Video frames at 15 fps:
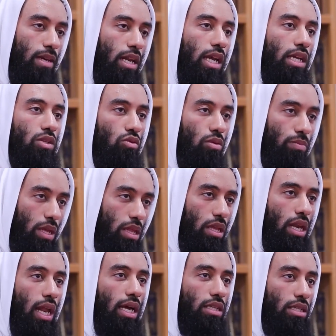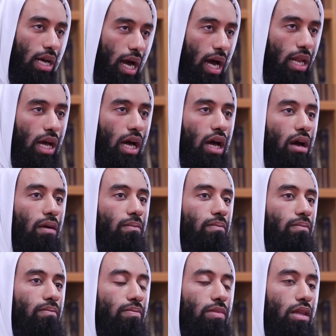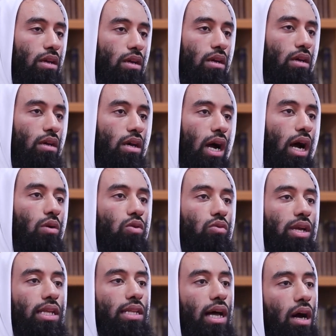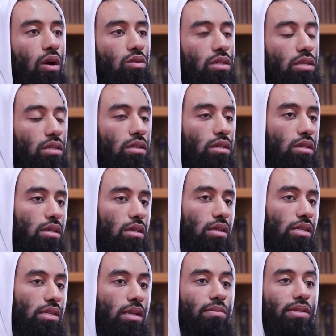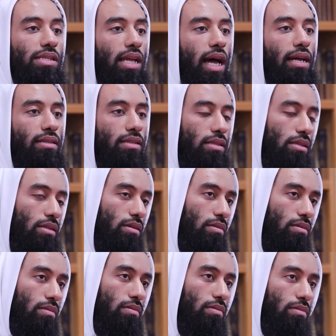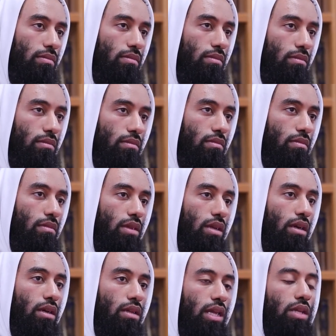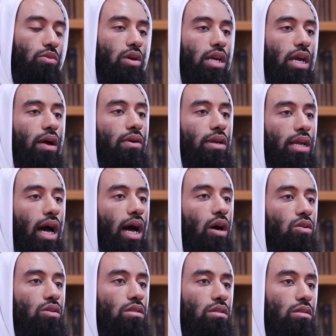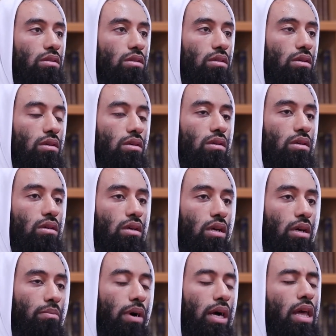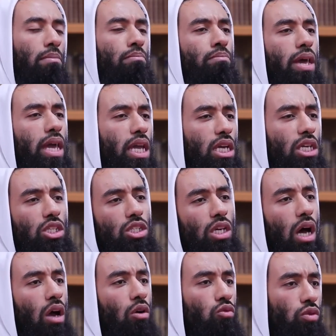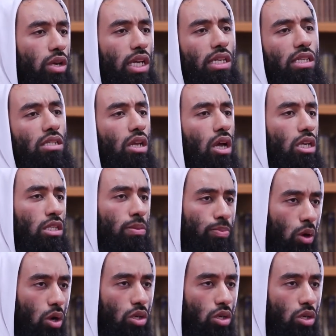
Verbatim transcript: And later on, bi ta'ala, I will read out some stats that were carried out by a major research